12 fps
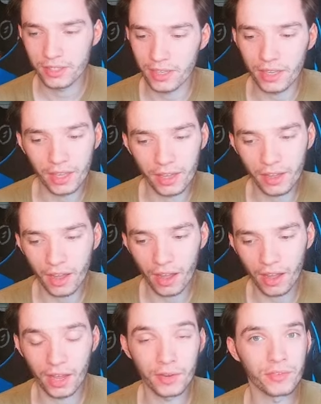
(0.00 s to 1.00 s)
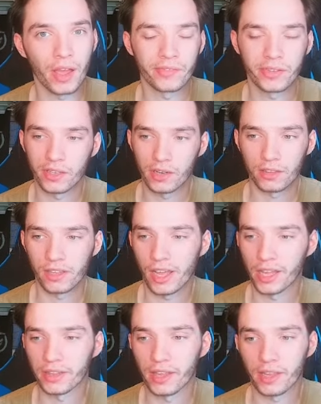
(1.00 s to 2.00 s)
like uh, I've I've seen
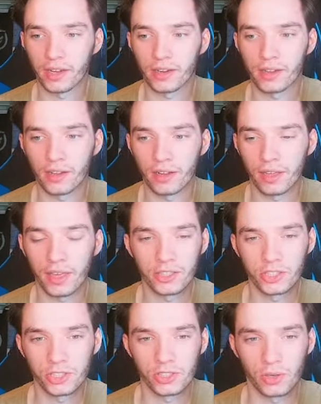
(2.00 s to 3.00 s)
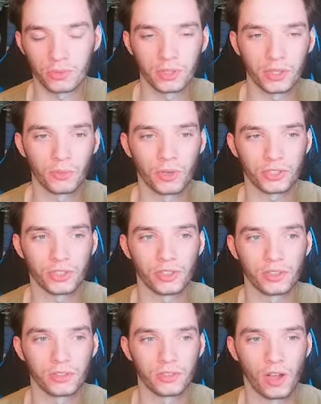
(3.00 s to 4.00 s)
online that uh, agents don't really want you to
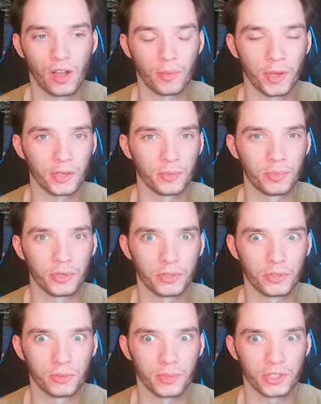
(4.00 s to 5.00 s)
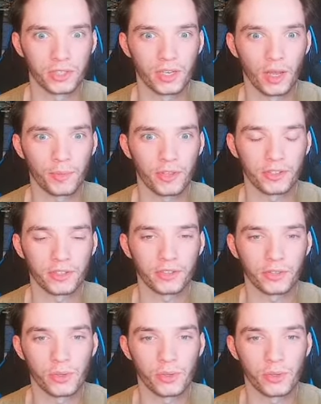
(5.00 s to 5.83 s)
talk about your book too much in depth until you